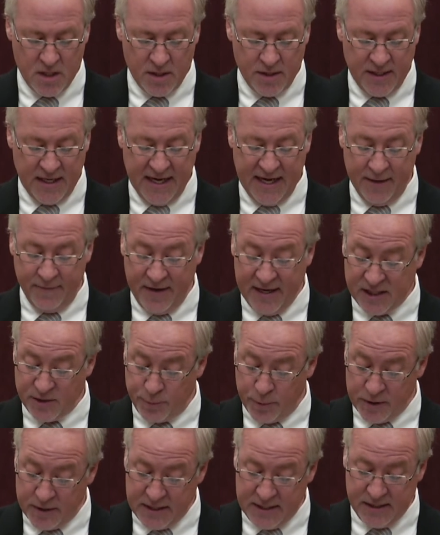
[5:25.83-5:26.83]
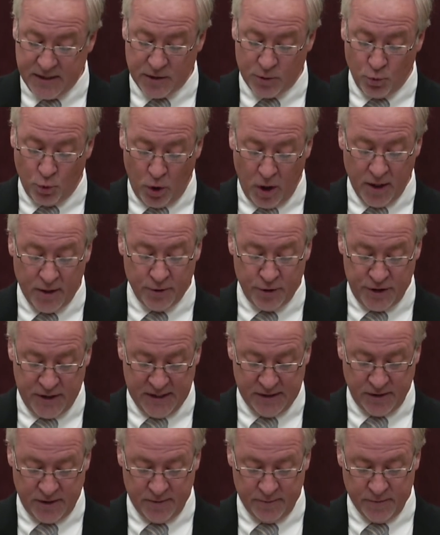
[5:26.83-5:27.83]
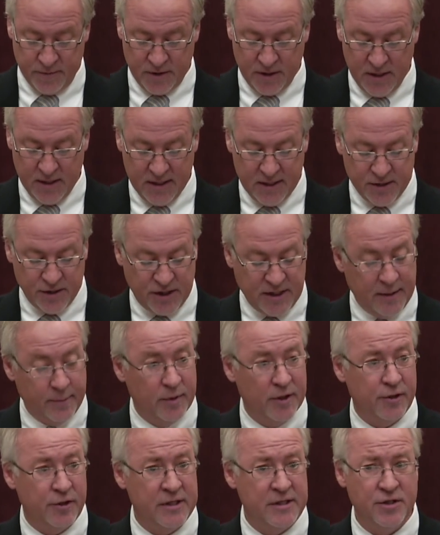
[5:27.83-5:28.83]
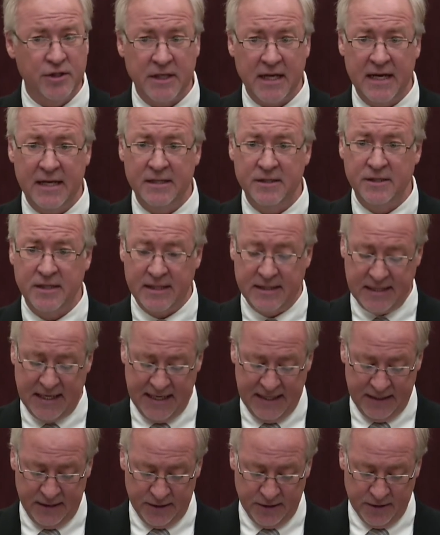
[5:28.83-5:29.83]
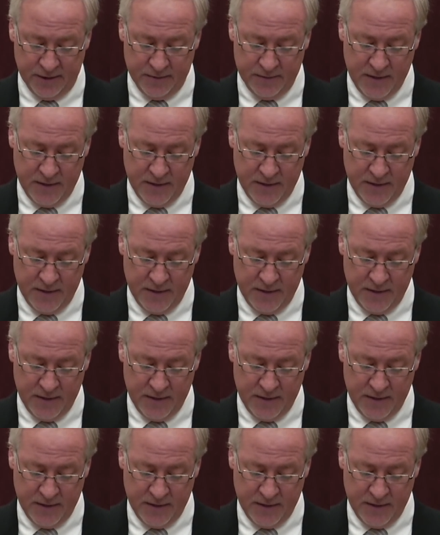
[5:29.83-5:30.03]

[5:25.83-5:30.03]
They have expertise in water systems, similar in size to Tyler,